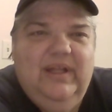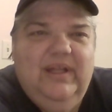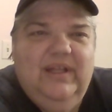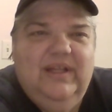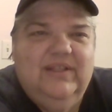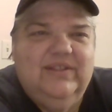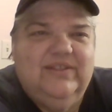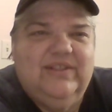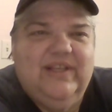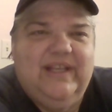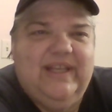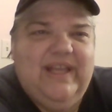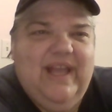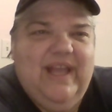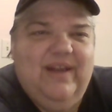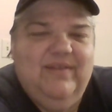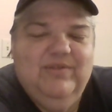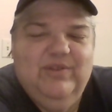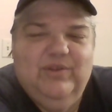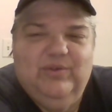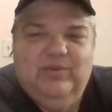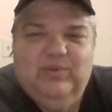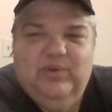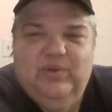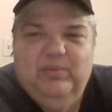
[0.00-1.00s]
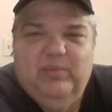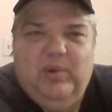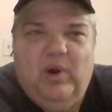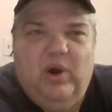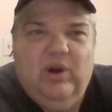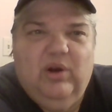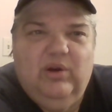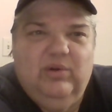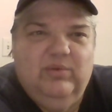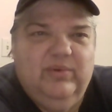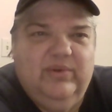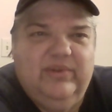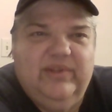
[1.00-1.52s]
It's like having the group
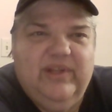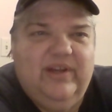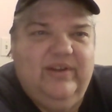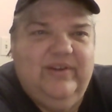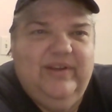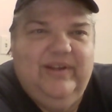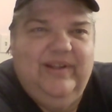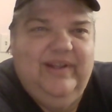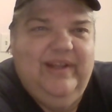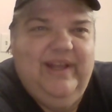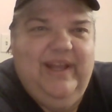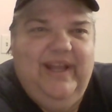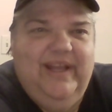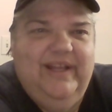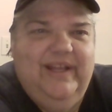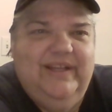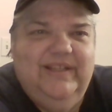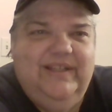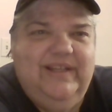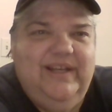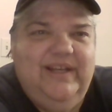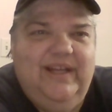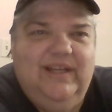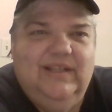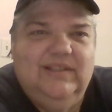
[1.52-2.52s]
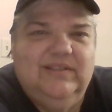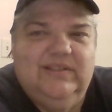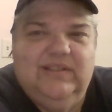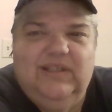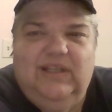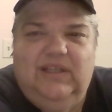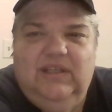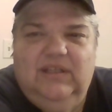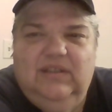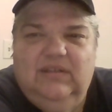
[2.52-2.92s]
Heart without Ann and Nancy.